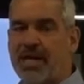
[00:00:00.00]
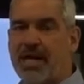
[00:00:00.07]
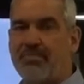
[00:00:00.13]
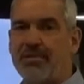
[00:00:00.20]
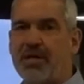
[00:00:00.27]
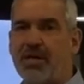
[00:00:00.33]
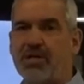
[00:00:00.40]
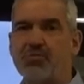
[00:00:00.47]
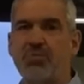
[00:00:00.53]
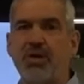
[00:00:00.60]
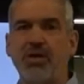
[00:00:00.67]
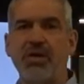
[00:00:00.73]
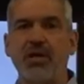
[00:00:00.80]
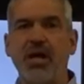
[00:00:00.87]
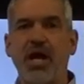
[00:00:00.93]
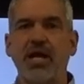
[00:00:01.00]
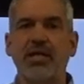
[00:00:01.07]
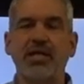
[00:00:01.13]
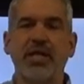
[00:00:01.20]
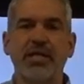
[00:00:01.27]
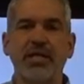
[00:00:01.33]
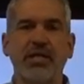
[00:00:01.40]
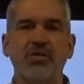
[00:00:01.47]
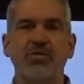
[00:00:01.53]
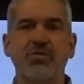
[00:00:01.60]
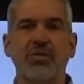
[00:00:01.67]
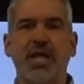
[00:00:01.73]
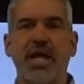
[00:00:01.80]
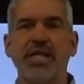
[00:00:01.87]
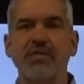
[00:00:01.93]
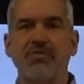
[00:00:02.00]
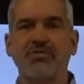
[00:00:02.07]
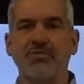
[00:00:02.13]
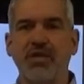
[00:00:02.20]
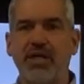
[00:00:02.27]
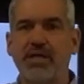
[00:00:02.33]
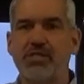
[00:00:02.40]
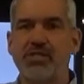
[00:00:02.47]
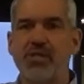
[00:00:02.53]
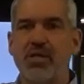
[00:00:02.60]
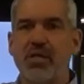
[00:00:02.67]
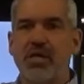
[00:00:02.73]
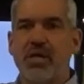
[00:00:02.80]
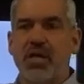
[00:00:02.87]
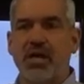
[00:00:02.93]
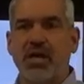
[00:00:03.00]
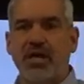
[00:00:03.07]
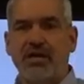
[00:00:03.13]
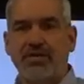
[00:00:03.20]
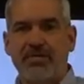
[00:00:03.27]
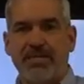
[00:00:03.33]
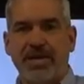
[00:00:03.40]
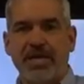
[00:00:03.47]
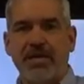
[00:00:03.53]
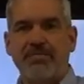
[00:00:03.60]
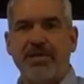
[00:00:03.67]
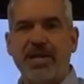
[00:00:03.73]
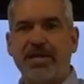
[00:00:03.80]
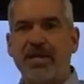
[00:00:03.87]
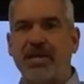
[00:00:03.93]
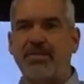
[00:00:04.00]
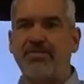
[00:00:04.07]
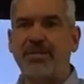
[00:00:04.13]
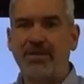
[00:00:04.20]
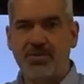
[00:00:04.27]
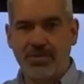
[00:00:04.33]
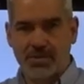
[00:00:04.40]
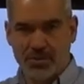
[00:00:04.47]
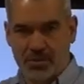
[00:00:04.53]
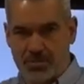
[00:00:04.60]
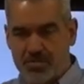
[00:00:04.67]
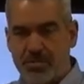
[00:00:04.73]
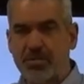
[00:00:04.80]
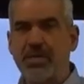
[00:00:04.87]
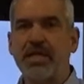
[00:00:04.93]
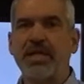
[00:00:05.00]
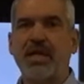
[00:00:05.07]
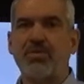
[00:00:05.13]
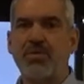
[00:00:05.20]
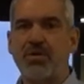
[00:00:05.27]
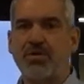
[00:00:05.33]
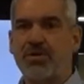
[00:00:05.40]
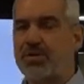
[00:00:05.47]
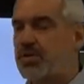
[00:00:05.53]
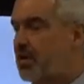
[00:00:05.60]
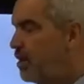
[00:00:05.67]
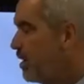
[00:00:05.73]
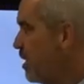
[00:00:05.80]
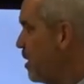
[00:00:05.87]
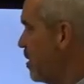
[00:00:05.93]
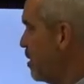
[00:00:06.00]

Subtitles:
high because we're not cutting those lines of flux in the magnetic field to get that rotor to turn.